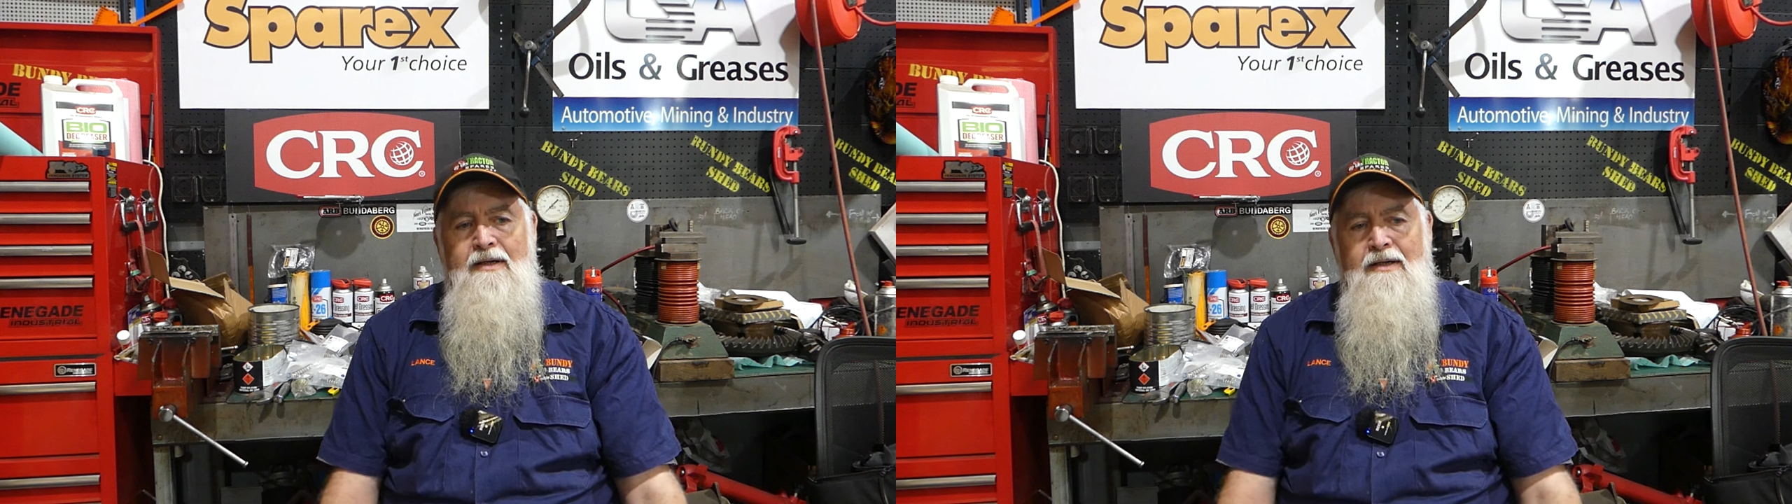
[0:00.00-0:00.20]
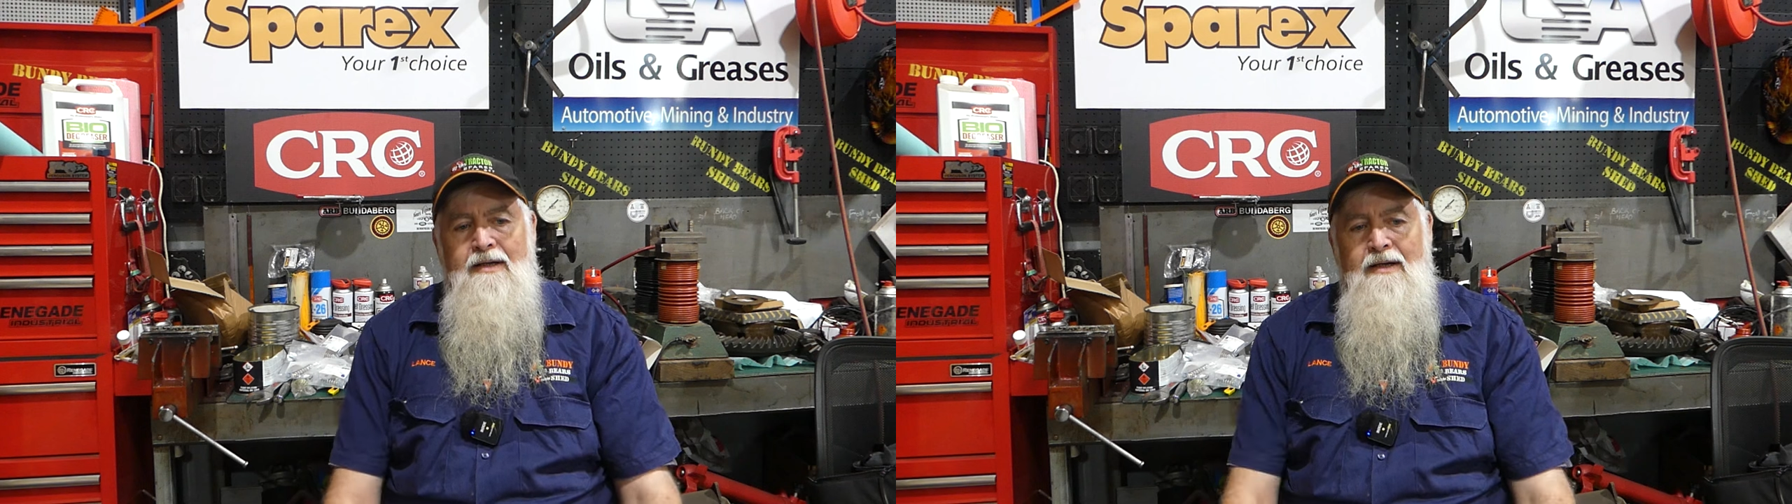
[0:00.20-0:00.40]

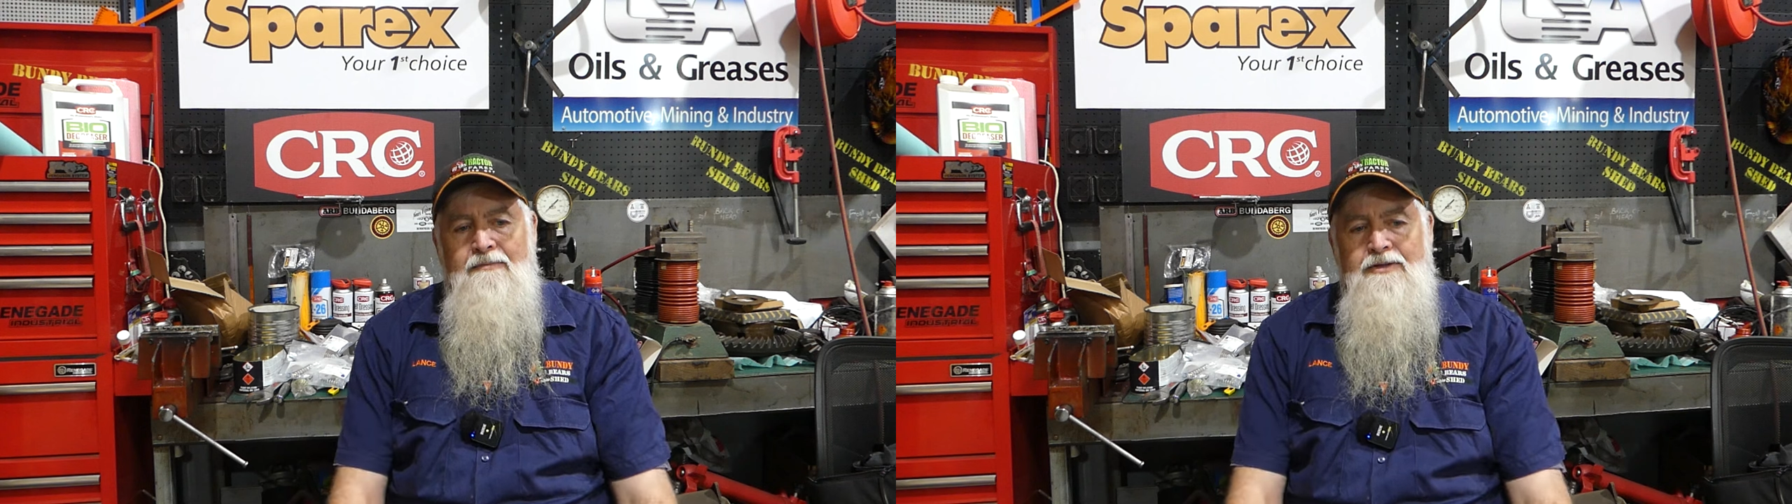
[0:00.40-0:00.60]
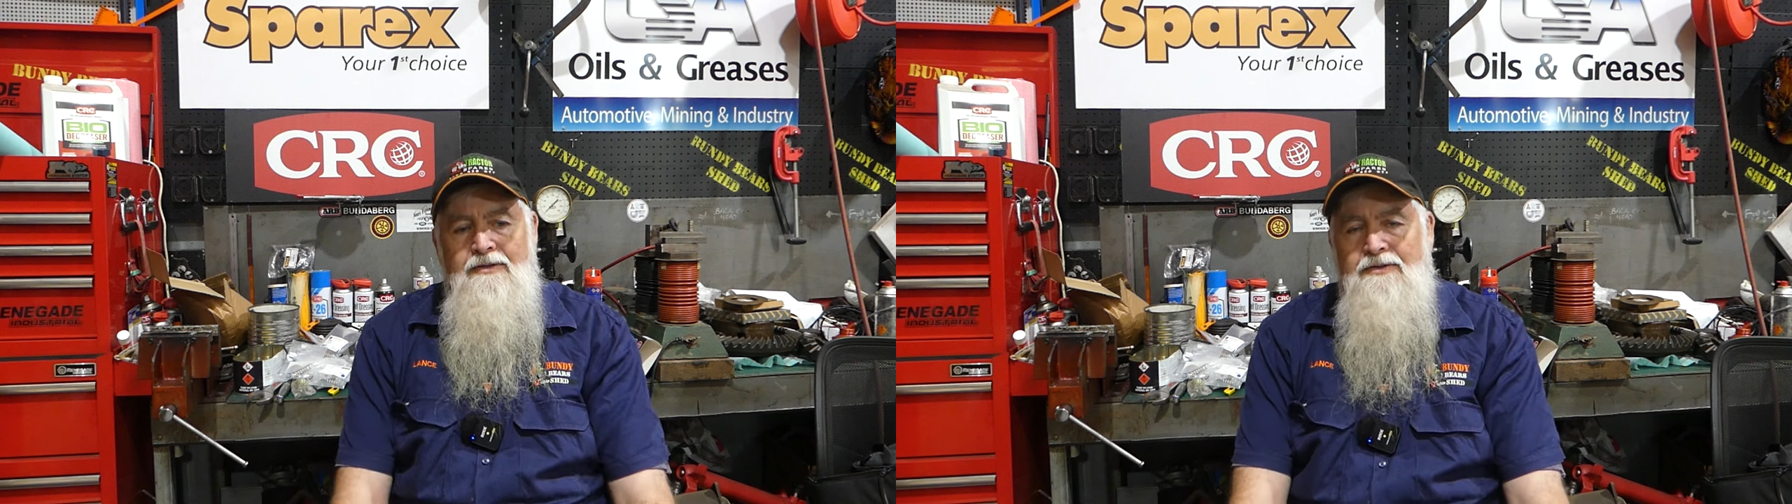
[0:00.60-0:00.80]

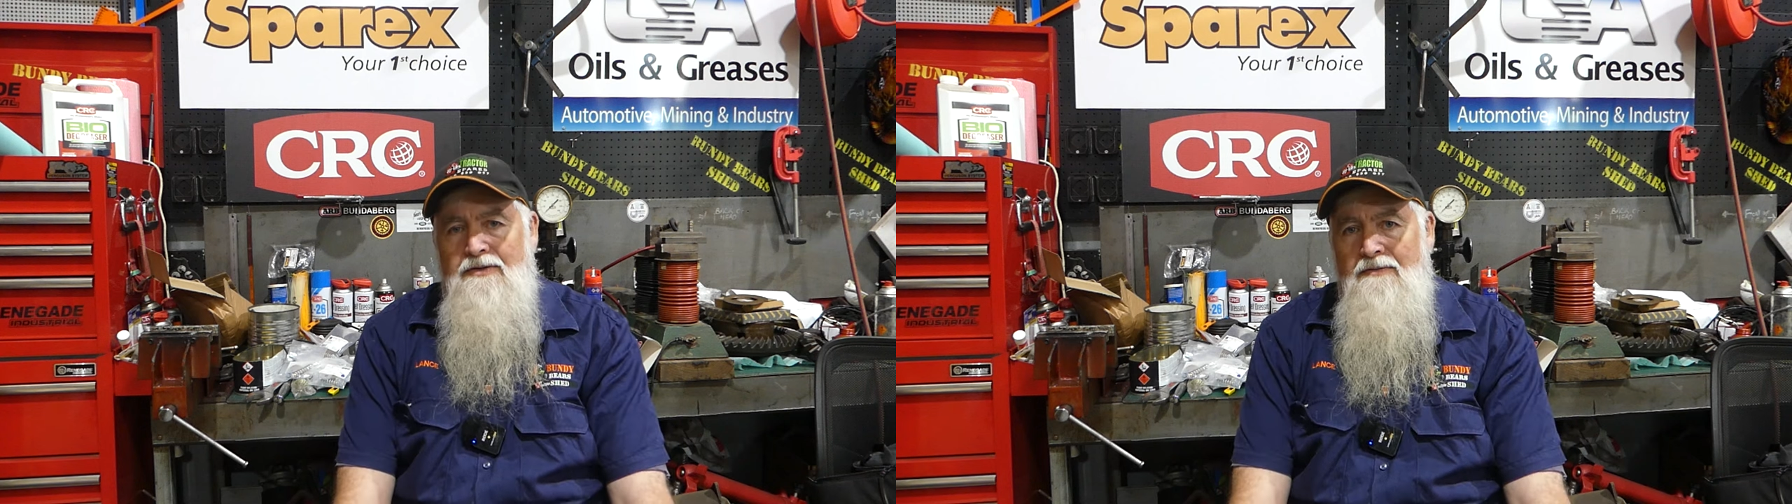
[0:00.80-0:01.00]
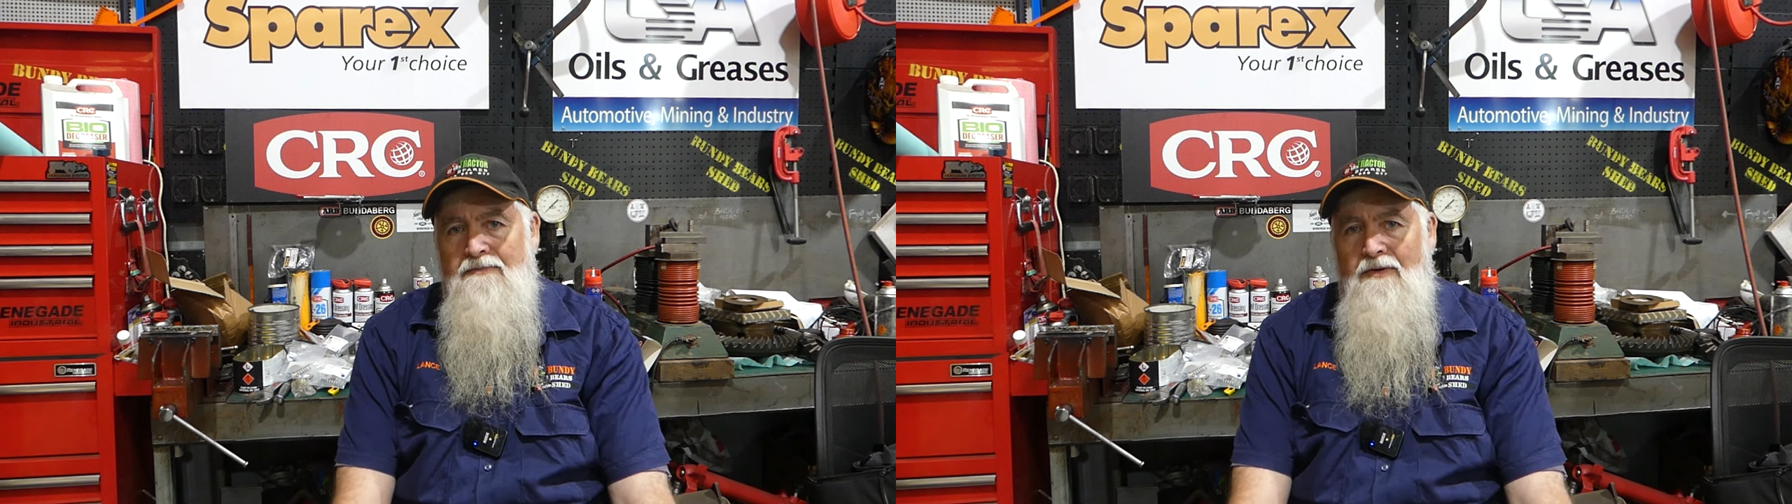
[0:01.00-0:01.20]

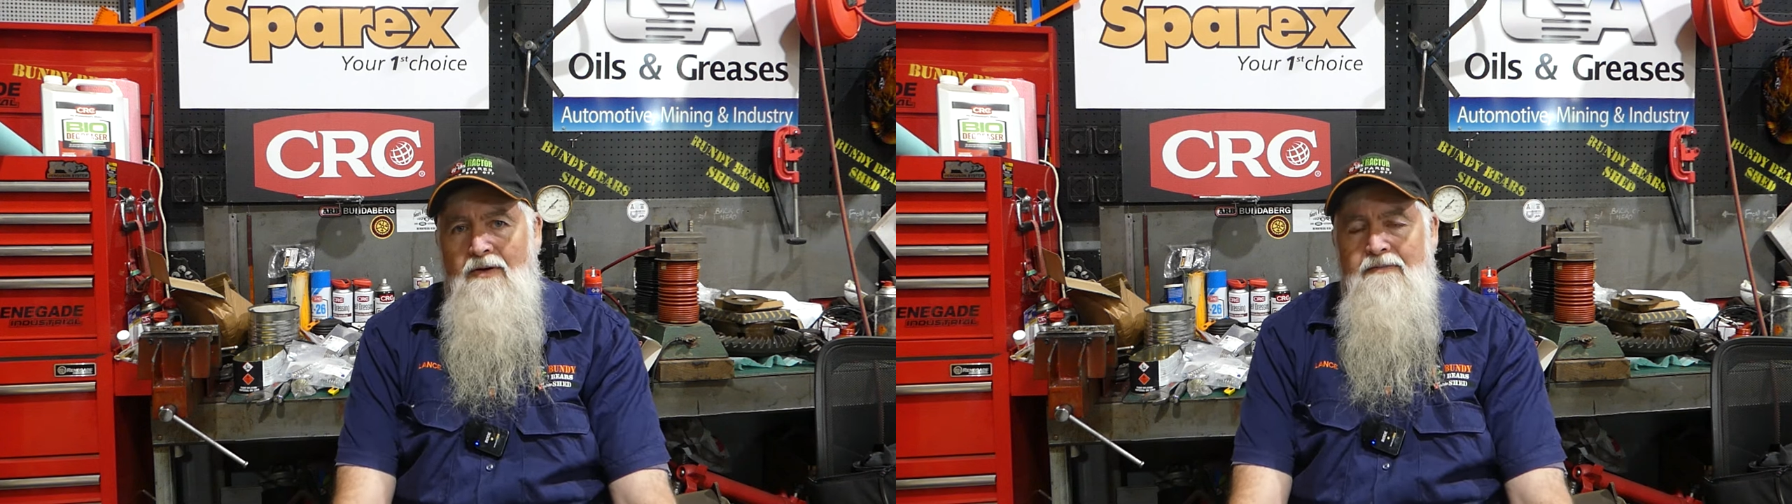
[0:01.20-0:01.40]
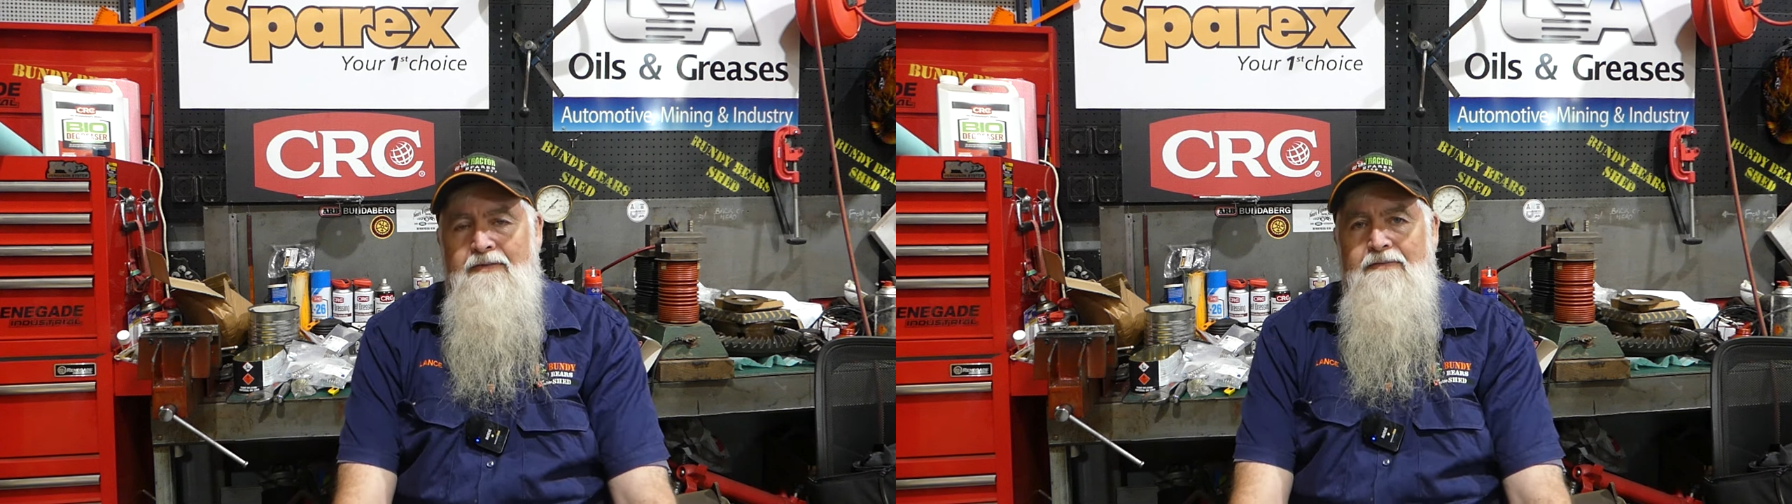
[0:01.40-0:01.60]

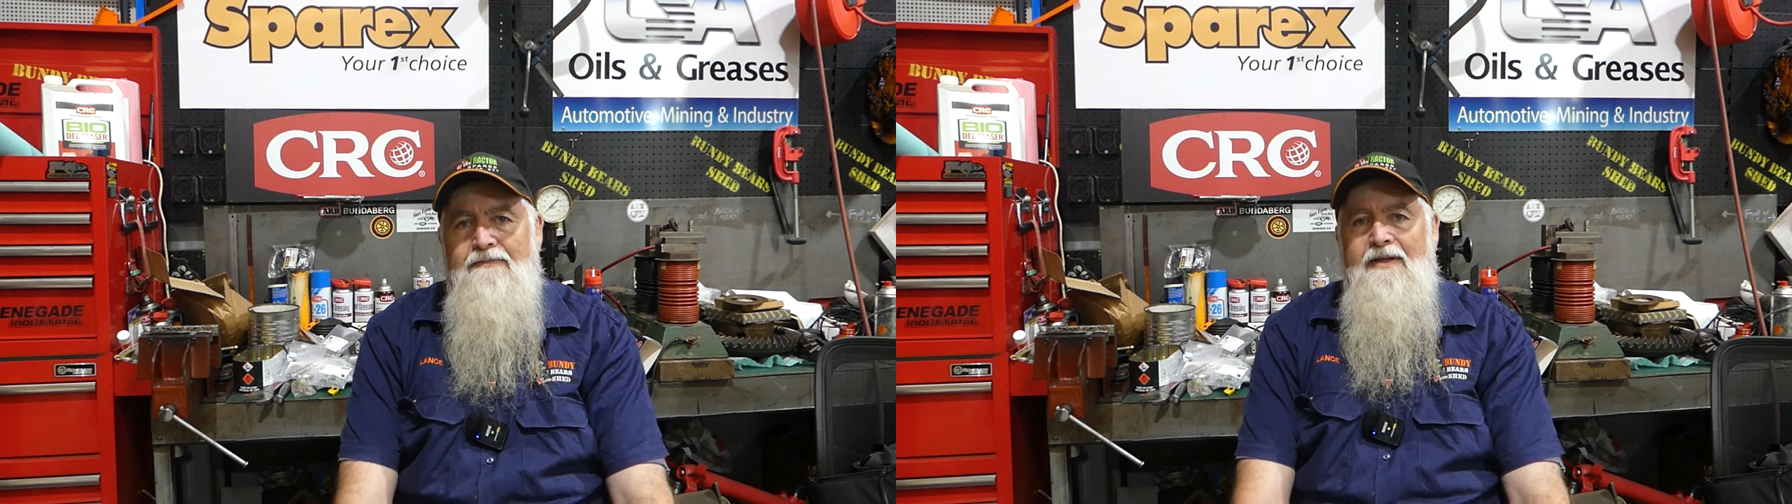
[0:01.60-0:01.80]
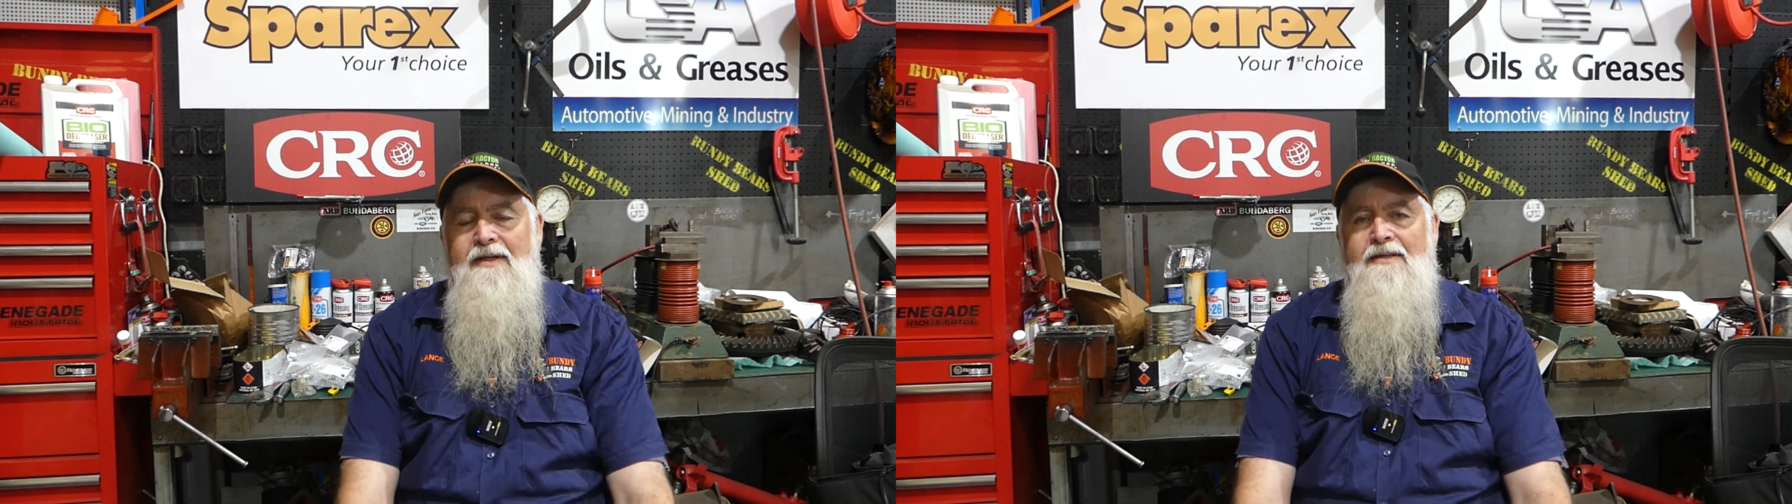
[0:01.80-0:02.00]
225
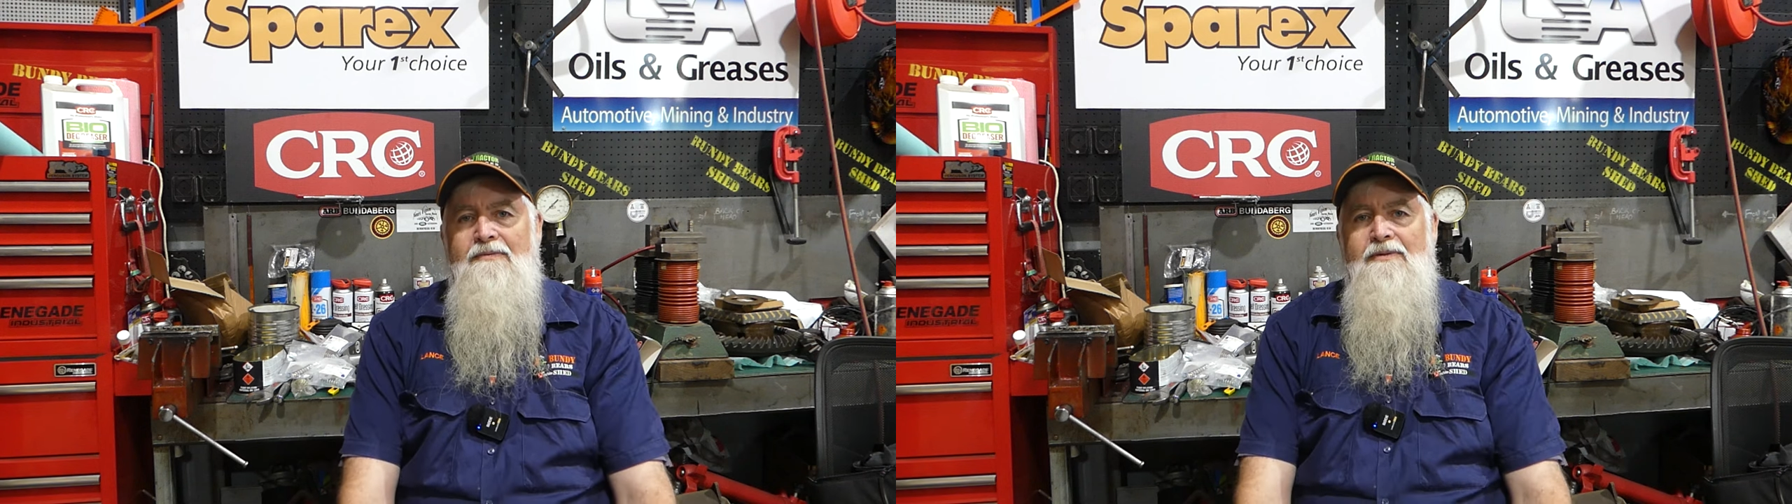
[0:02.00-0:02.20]
15s,